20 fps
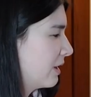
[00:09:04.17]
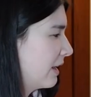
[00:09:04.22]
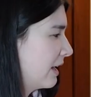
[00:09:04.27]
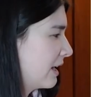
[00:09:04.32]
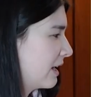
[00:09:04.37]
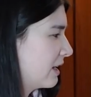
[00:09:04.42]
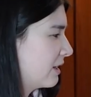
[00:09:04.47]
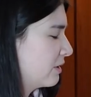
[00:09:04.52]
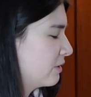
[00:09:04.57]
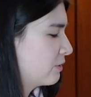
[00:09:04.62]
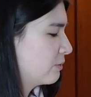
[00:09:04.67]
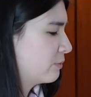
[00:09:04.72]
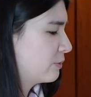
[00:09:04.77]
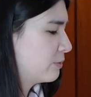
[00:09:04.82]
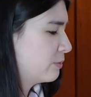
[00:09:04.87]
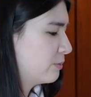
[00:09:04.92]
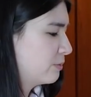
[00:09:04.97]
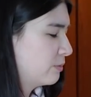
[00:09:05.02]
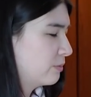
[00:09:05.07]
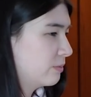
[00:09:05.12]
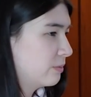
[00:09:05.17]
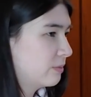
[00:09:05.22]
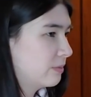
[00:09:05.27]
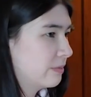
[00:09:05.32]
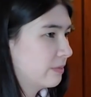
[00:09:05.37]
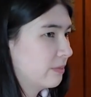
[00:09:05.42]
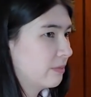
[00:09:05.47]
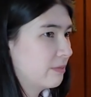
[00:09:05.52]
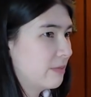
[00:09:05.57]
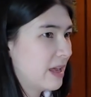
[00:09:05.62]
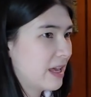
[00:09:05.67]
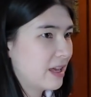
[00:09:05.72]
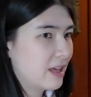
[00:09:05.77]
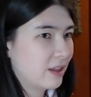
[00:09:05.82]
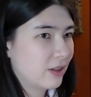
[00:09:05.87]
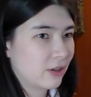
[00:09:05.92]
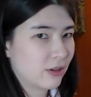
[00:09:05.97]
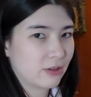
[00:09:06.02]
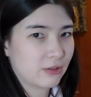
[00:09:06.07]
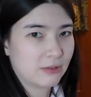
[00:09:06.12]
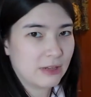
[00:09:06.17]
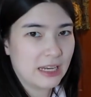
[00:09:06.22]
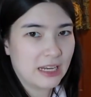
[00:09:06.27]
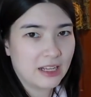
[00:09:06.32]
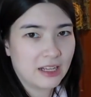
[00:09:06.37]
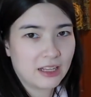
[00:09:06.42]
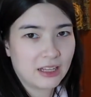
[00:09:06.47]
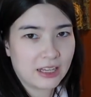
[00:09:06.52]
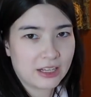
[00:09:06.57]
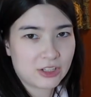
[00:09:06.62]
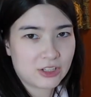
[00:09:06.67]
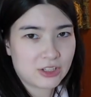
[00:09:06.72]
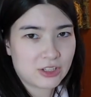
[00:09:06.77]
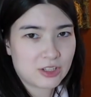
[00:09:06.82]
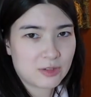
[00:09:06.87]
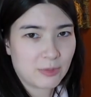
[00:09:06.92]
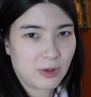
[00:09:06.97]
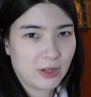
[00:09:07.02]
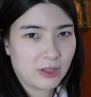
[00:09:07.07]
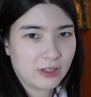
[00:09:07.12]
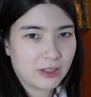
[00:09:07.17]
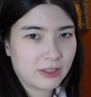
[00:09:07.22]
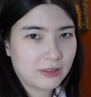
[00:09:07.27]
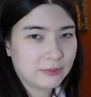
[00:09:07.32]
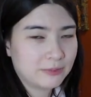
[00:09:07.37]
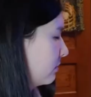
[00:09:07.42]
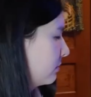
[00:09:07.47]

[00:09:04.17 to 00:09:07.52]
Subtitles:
like making their knitting collection smaller.